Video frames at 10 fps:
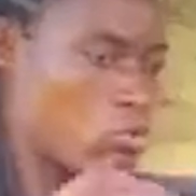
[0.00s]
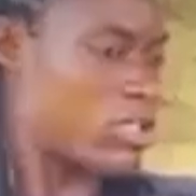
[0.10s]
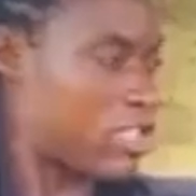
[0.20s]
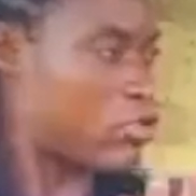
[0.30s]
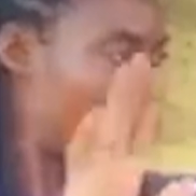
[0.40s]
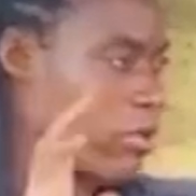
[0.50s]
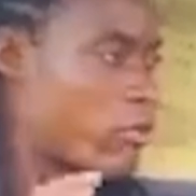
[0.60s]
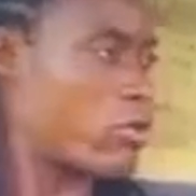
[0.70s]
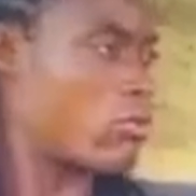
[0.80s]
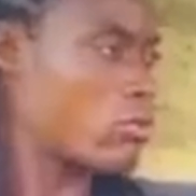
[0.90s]
you want it to work
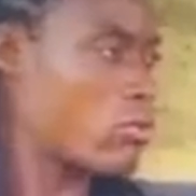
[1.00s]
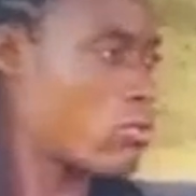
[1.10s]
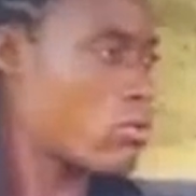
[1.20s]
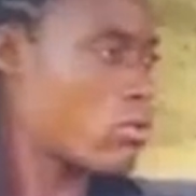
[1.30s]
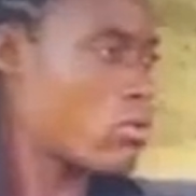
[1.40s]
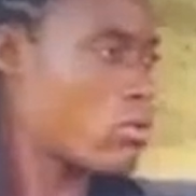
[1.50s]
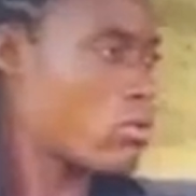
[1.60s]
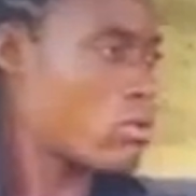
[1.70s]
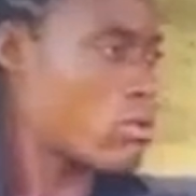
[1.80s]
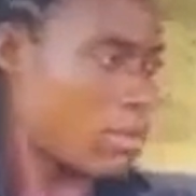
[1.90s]
for you.
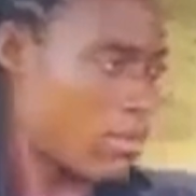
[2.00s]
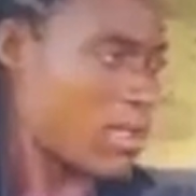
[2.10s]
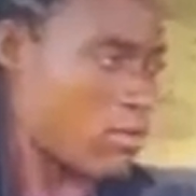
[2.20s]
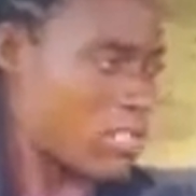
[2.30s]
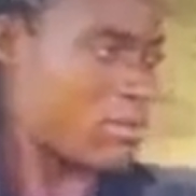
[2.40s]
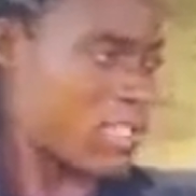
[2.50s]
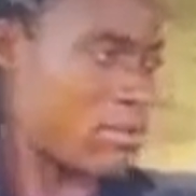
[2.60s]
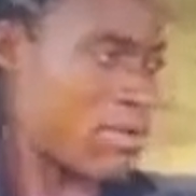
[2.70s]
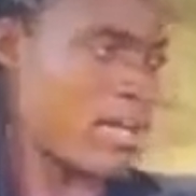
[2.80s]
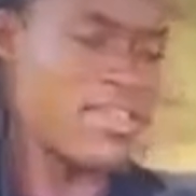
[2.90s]
They make a what's my
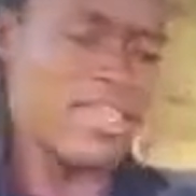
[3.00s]
sepa.